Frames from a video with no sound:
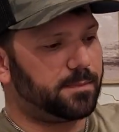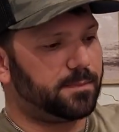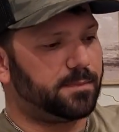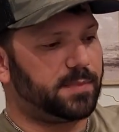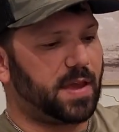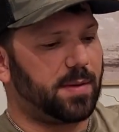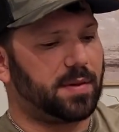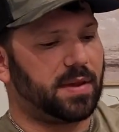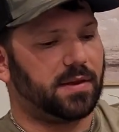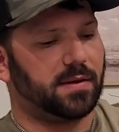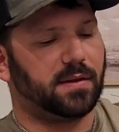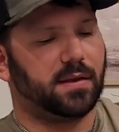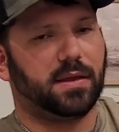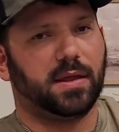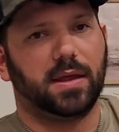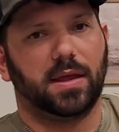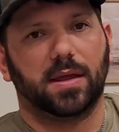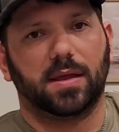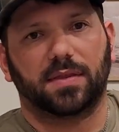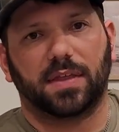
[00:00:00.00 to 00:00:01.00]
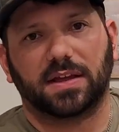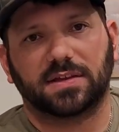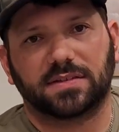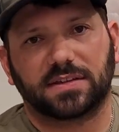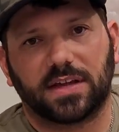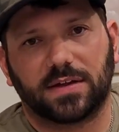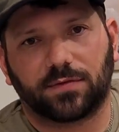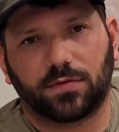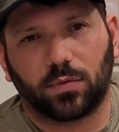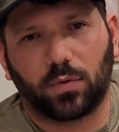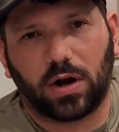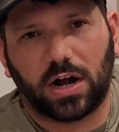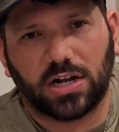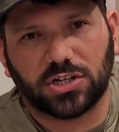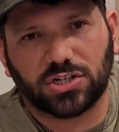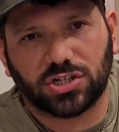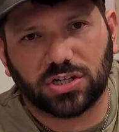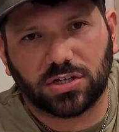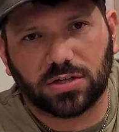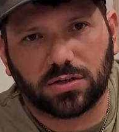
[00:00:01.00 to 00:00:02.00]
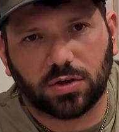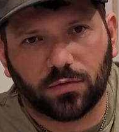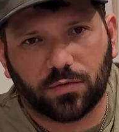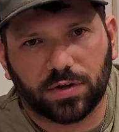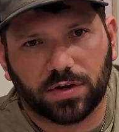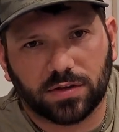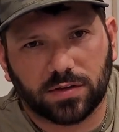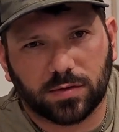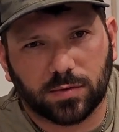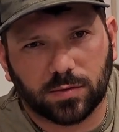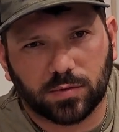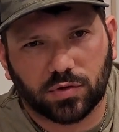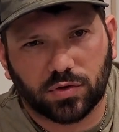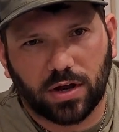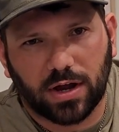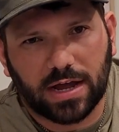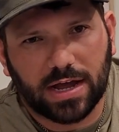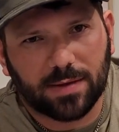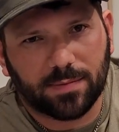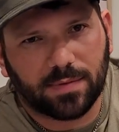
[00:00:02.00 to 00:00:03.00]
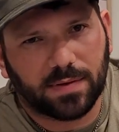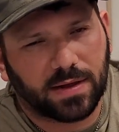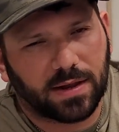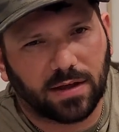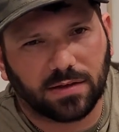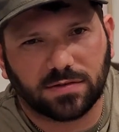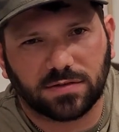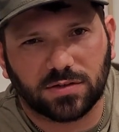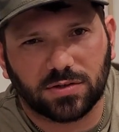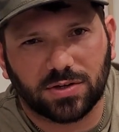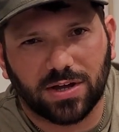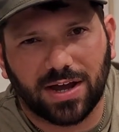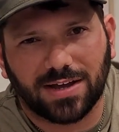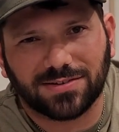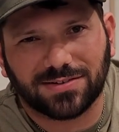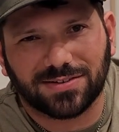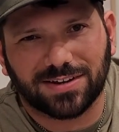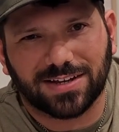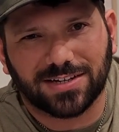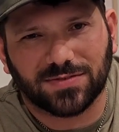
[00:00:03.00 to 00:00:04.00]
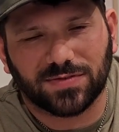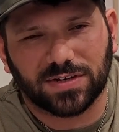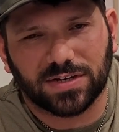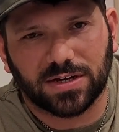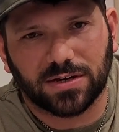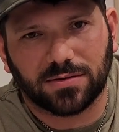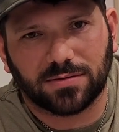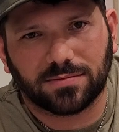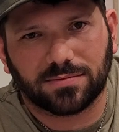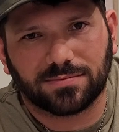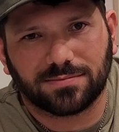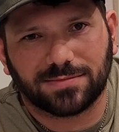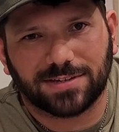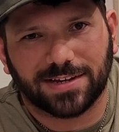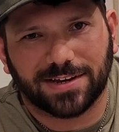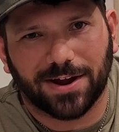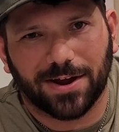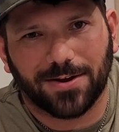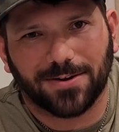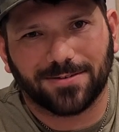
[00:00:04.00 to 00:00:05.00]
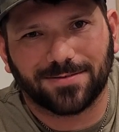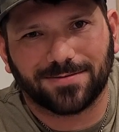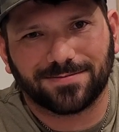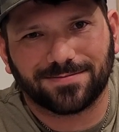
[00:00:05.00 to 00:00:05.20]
yeah, man, thanks again for watching. Don't forget to subscribe, and I'll see you guys in the next video. Take care.